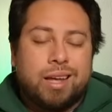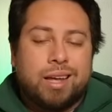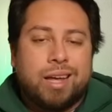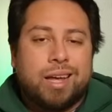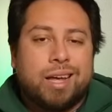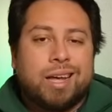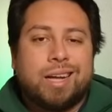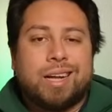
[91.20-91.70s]

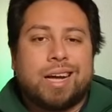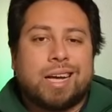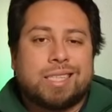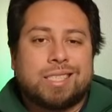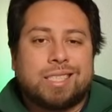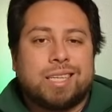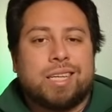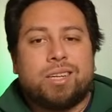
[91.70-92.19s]

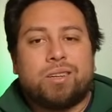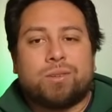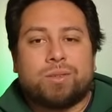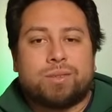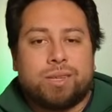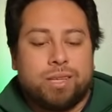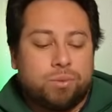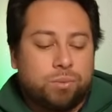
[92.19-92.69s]
against the
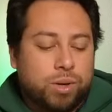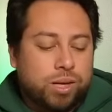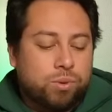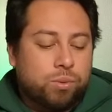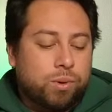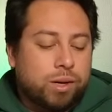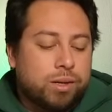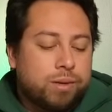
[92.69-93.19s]
Eagles in
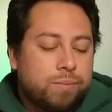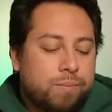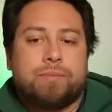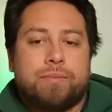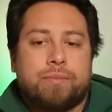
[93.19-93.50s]
week one.